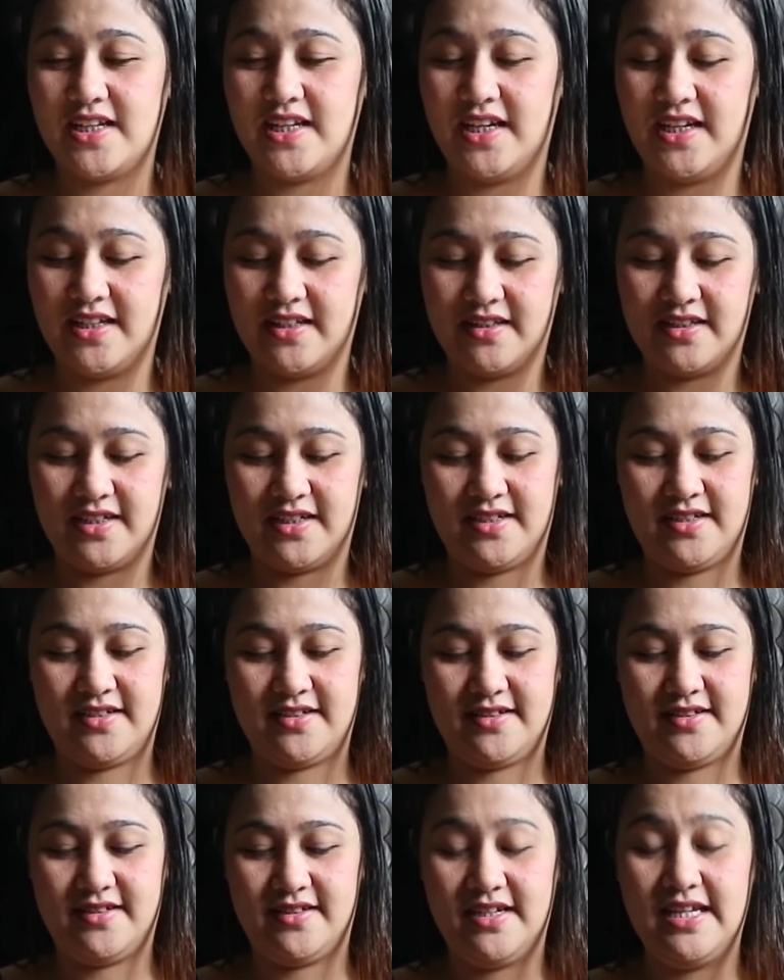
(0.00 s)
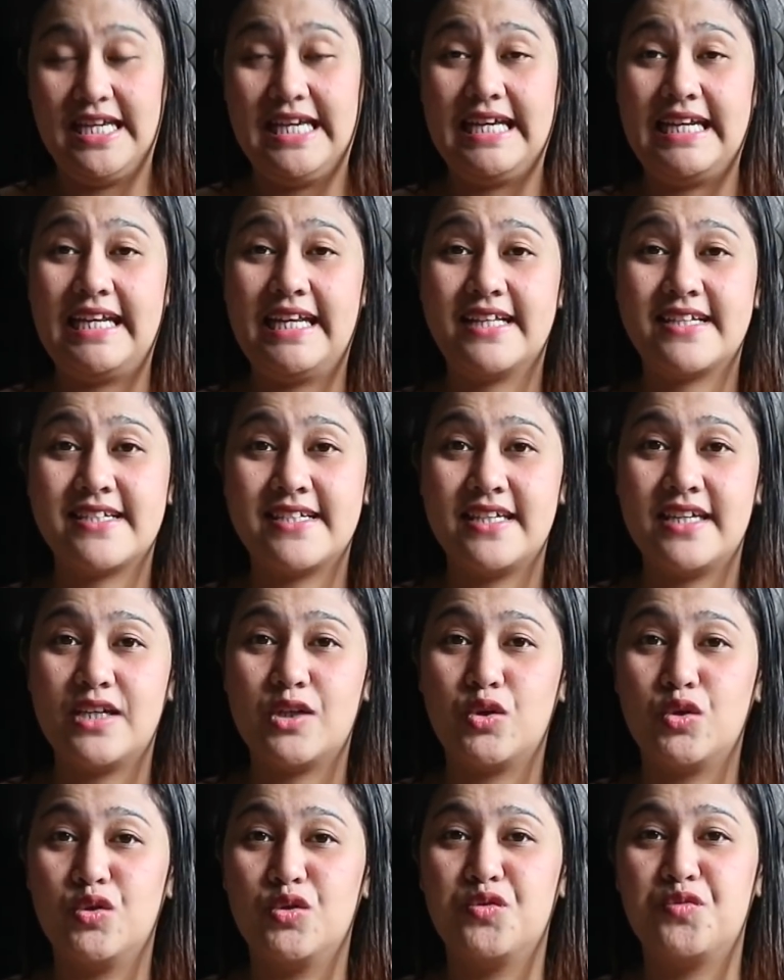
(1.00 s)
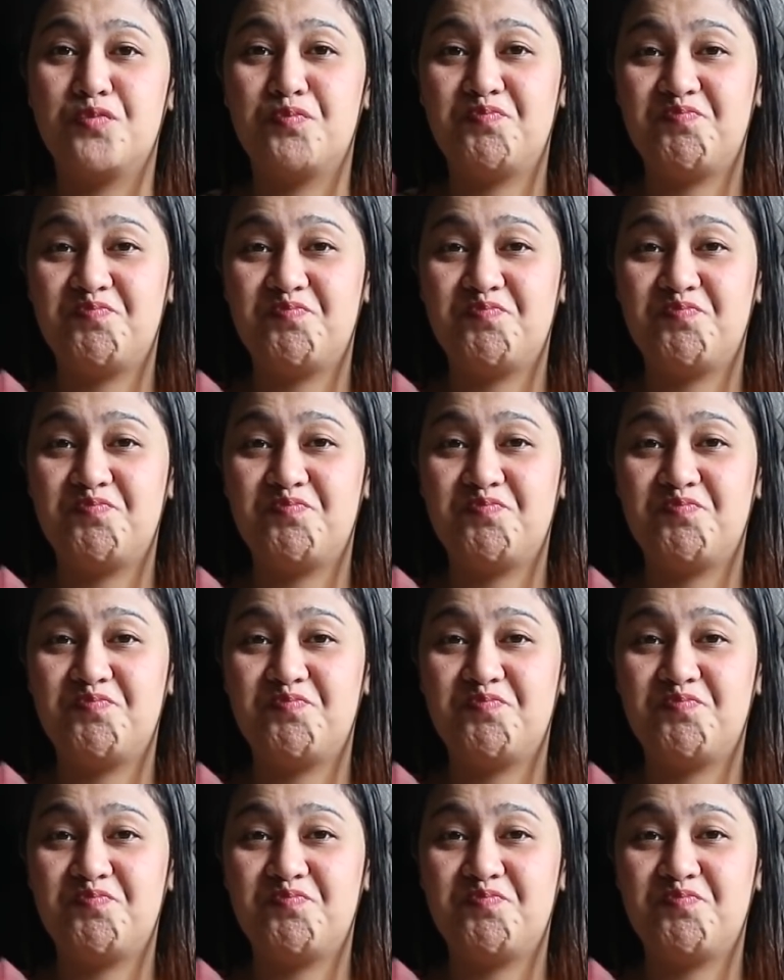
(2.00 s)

And let's see kung